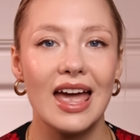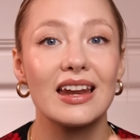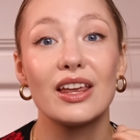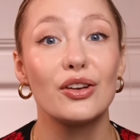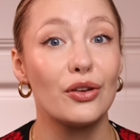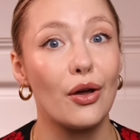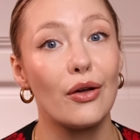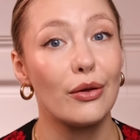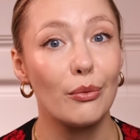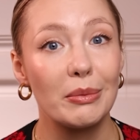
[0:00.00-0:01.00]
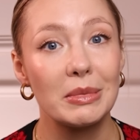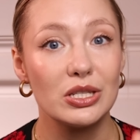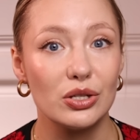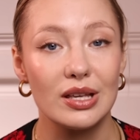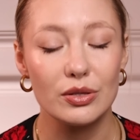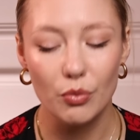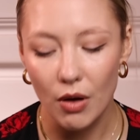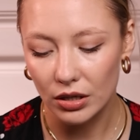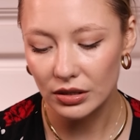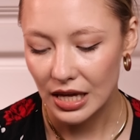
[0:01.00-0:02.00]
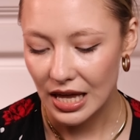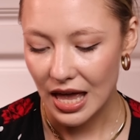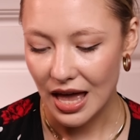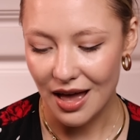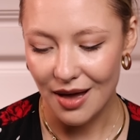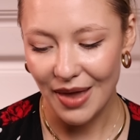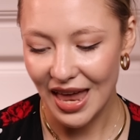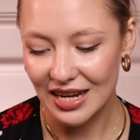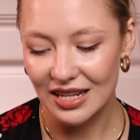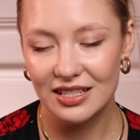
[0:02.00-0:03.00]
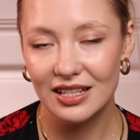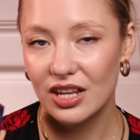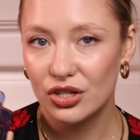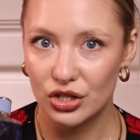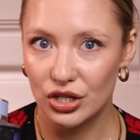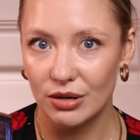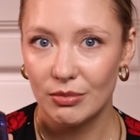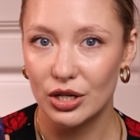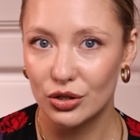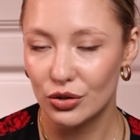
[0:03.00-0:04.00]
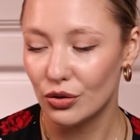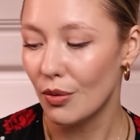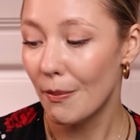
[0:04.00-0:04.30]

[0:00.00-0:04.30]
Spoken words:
and I know that women do as well. And it's Jimmy Choo